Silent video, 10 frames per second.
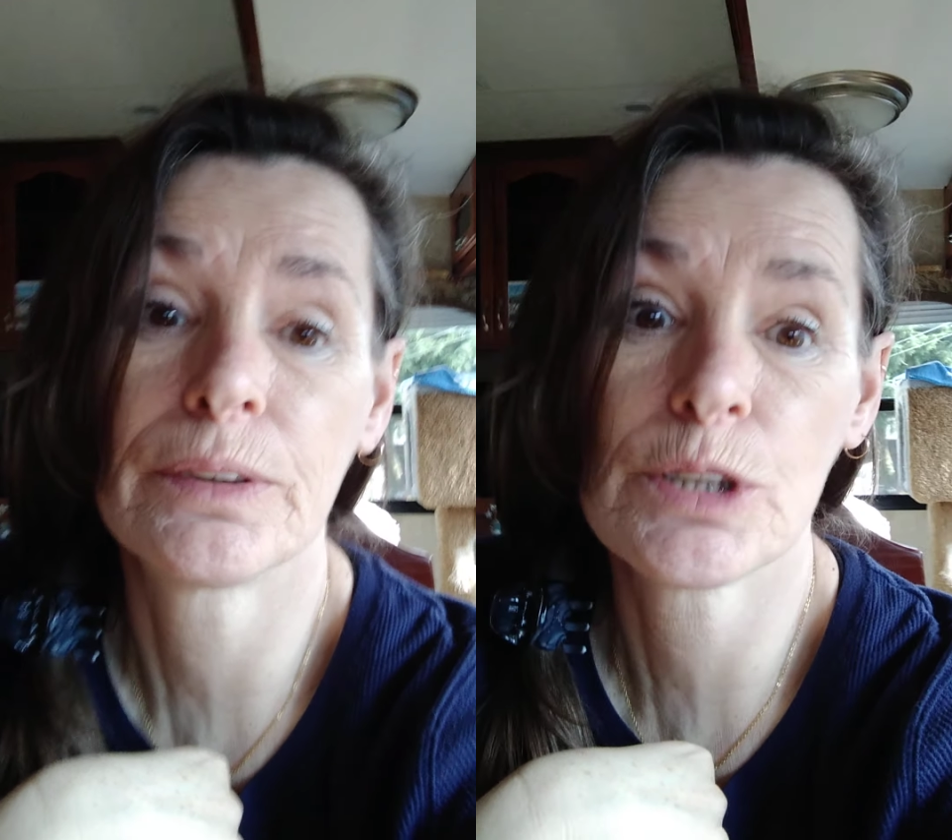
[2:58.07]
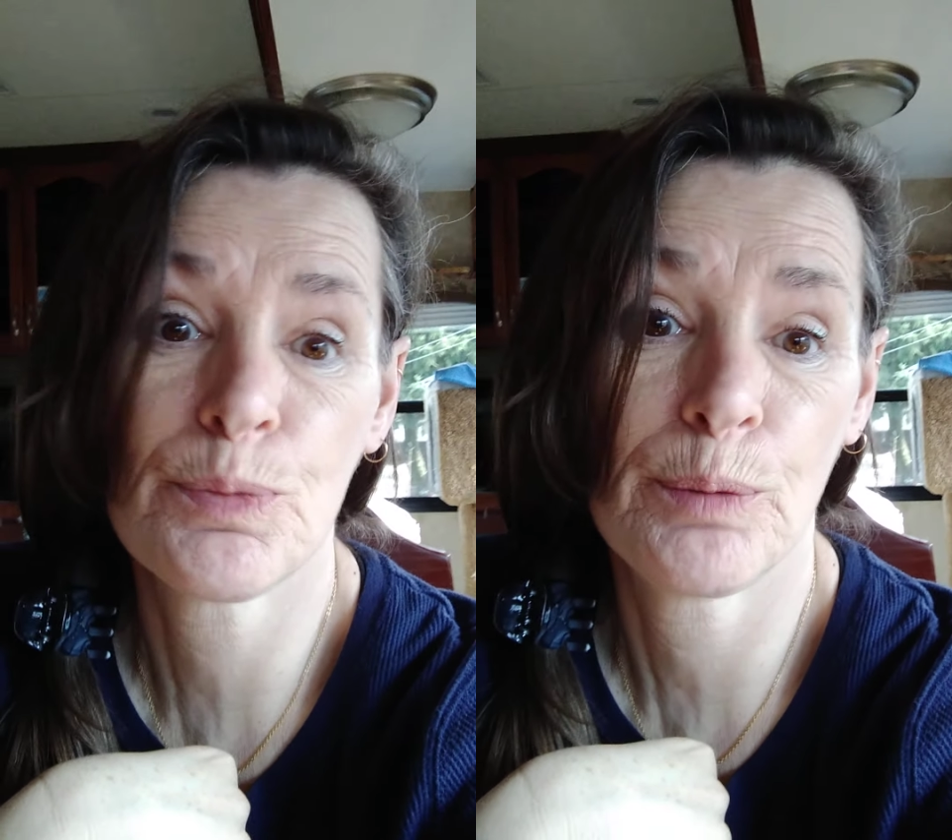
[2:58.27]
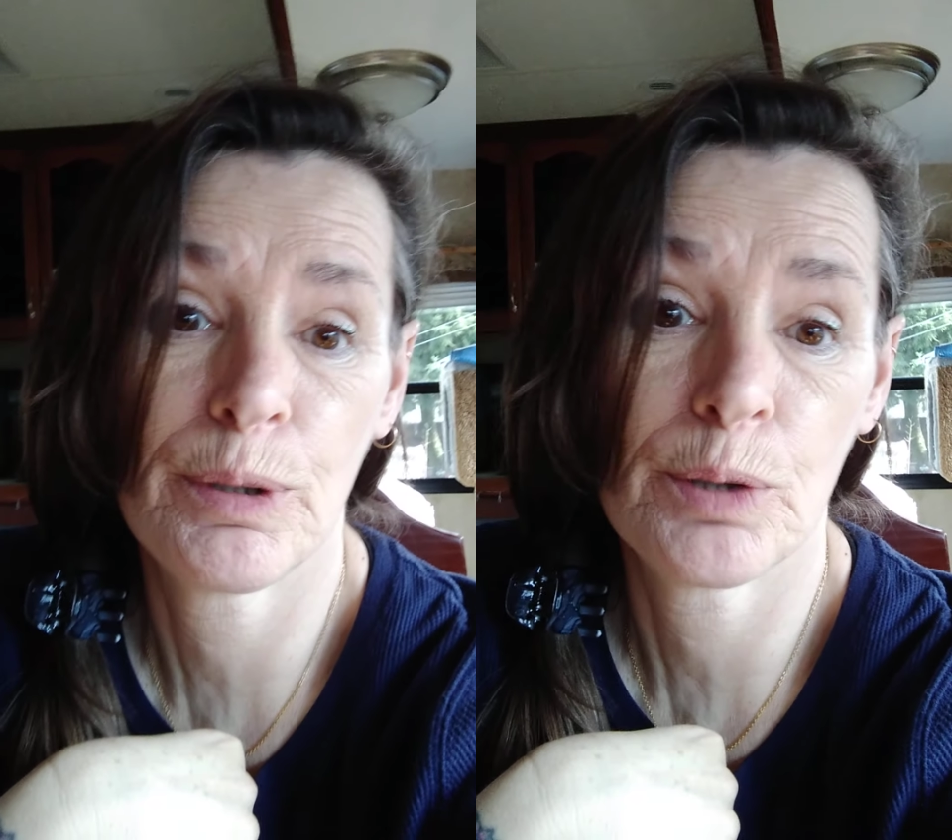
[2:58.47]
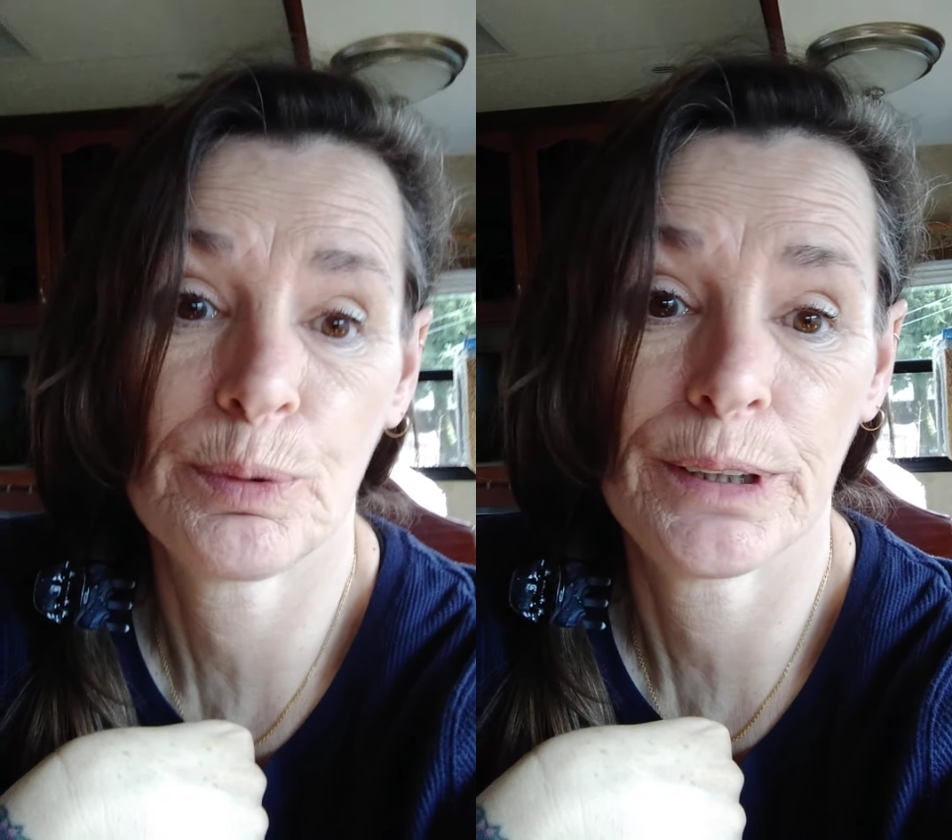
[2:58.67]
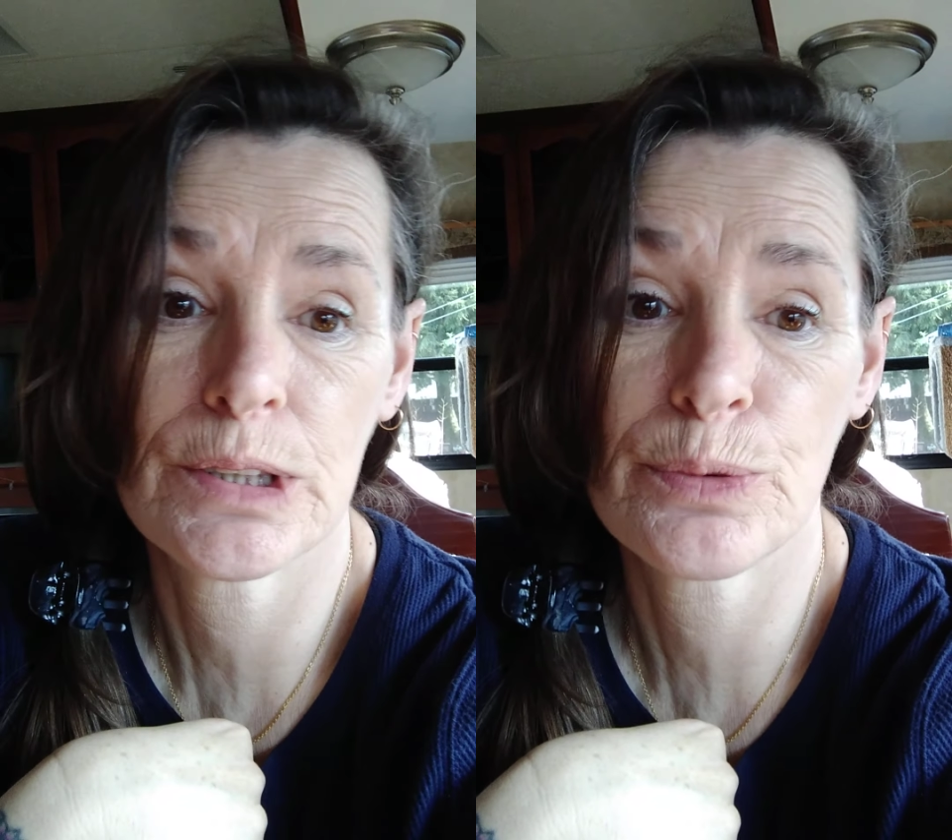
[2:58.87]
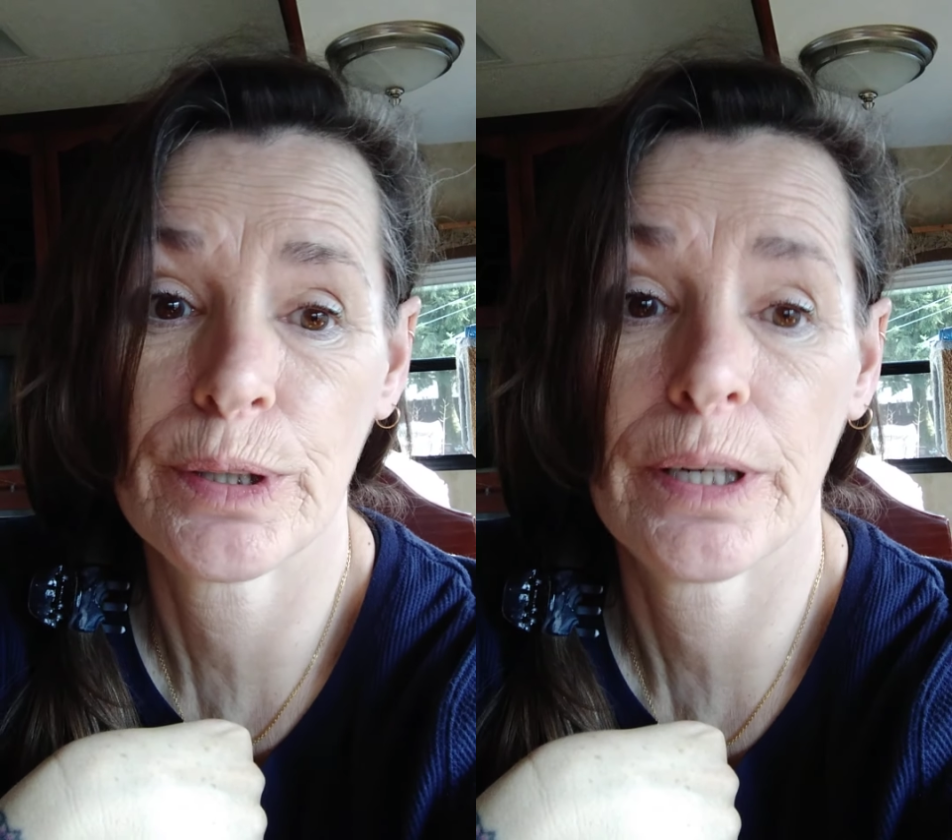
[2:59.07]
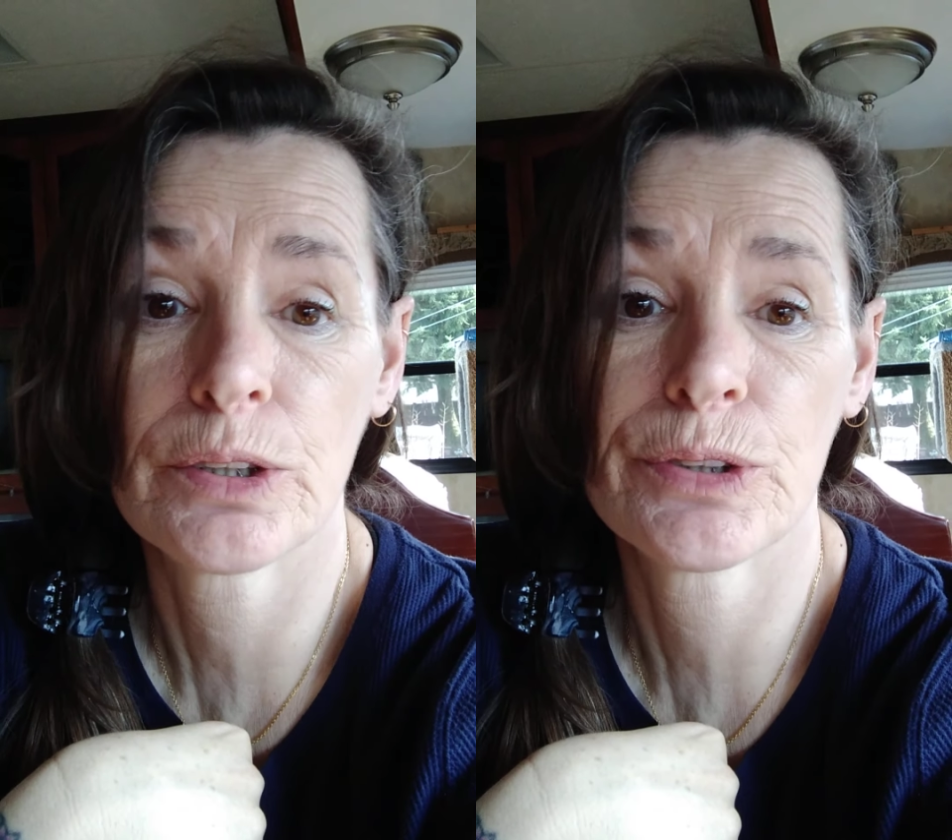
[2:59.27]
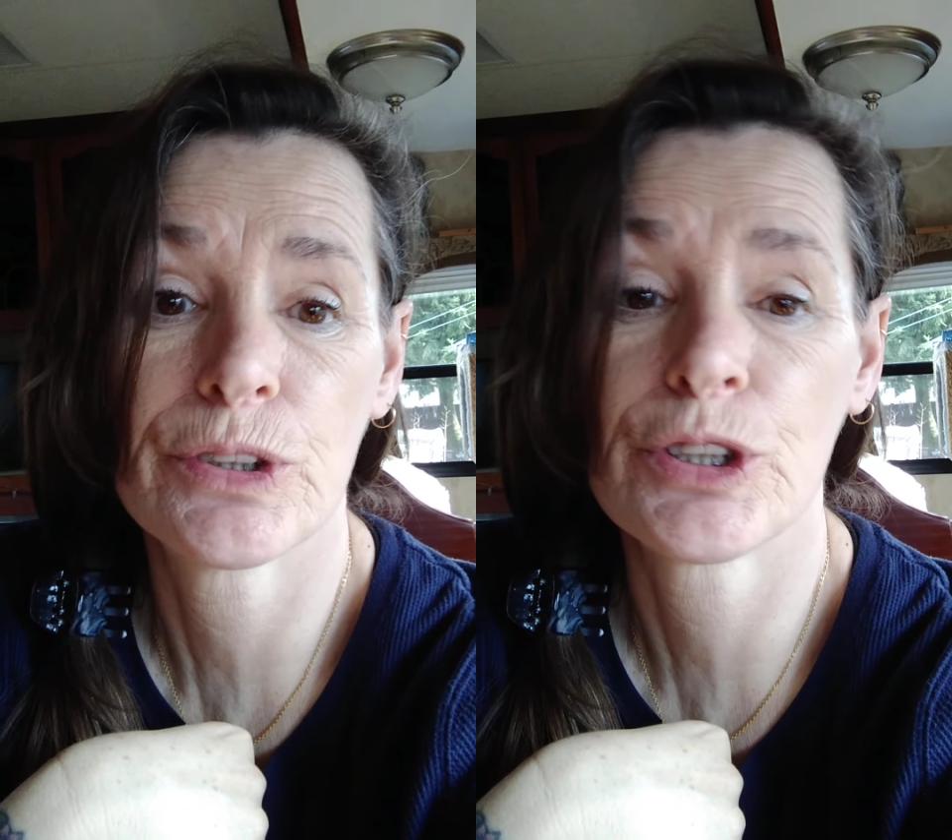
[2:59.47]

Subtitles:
This might be the place where I actually